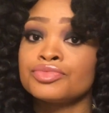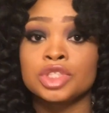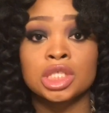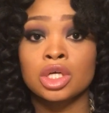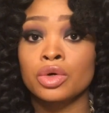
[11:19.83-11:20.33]

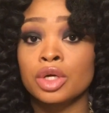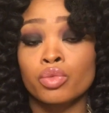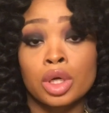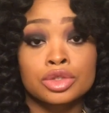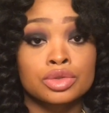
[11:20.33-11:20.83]
you know, it
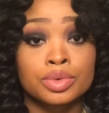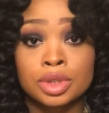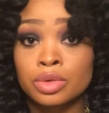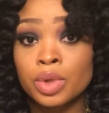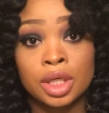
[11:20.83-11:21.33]
works
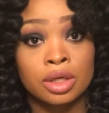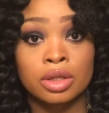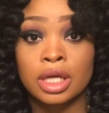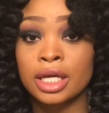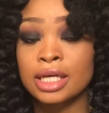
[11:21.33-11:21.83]
really well.
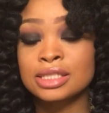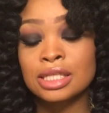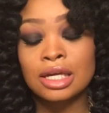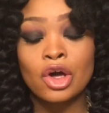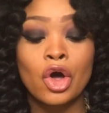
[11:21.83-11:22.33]
Like I
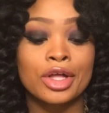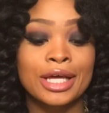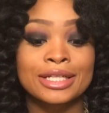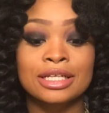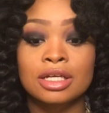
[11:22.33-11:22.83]
said, all
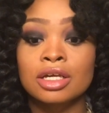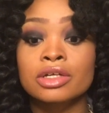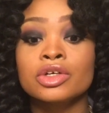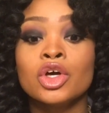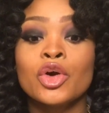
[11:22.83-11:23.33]
I
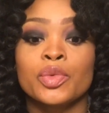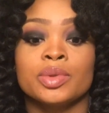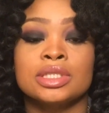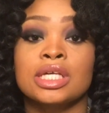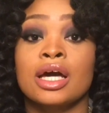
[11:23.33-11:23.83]
did
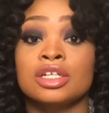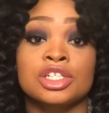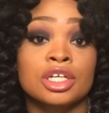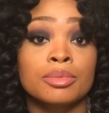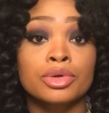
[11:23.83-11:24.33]
was I
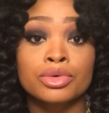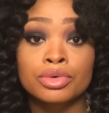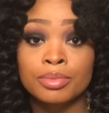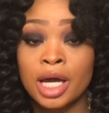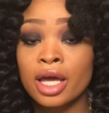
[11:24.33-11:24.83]

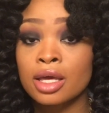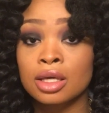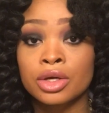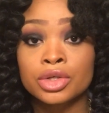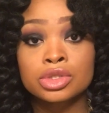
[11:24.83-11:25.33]
shampooed my
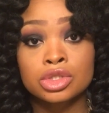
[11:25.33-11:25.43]
hair.